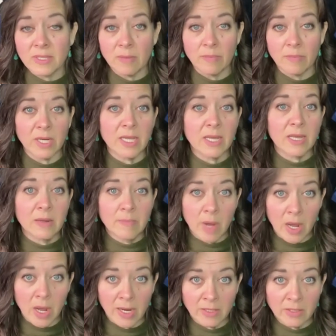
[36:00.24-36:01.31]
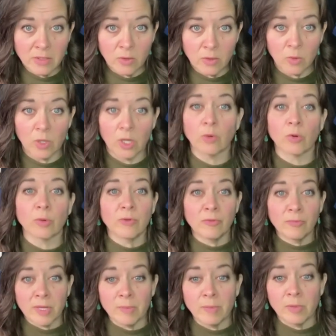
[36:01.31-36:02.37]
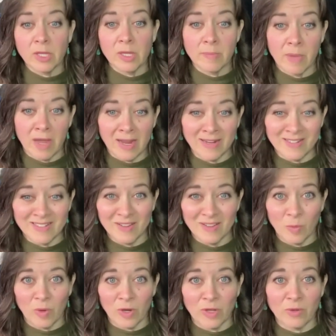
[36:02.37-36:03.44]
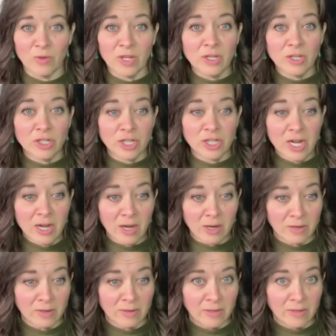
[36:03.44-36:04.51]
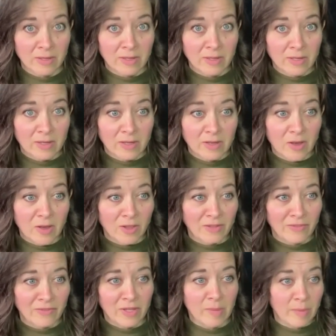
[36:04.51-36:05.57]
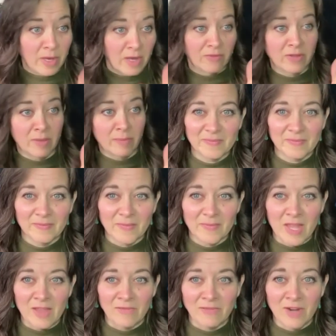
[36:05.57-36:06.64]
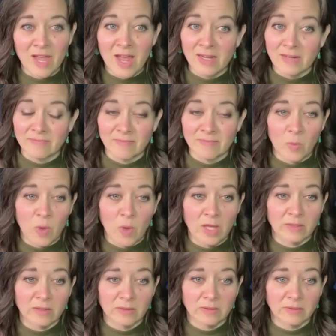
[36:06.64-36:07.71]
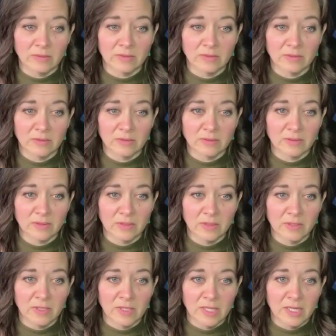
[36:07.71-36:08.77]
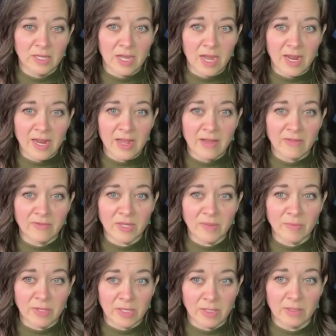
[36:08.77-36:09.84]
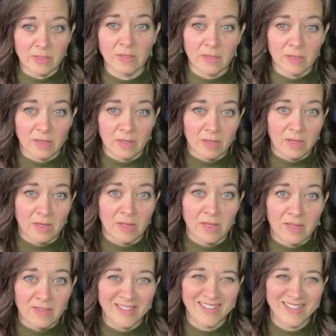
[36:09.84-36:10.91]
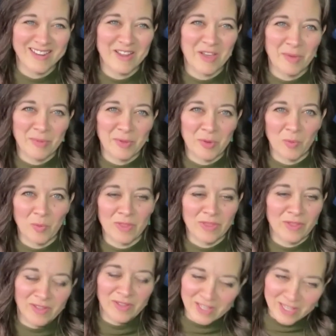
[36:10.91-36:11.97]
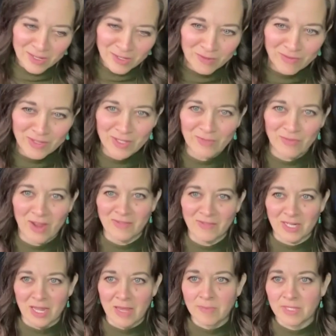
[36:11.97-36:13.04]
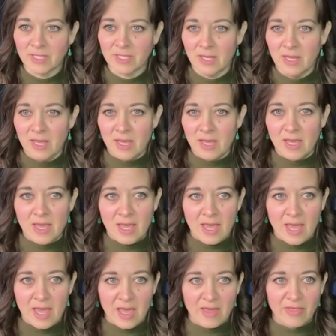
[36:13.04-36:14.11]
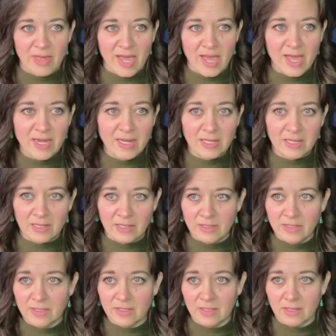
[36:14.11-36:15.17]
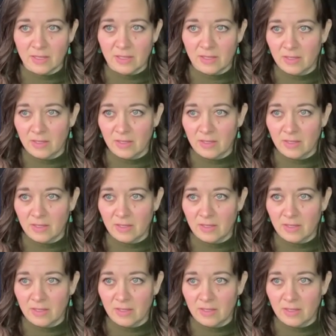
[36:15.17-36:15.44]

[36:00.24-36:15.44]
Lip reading: somebody in mind or a group of people in mind where you can share all of the above? If not, well, I have something that can help you with each of these 5 steps, and that is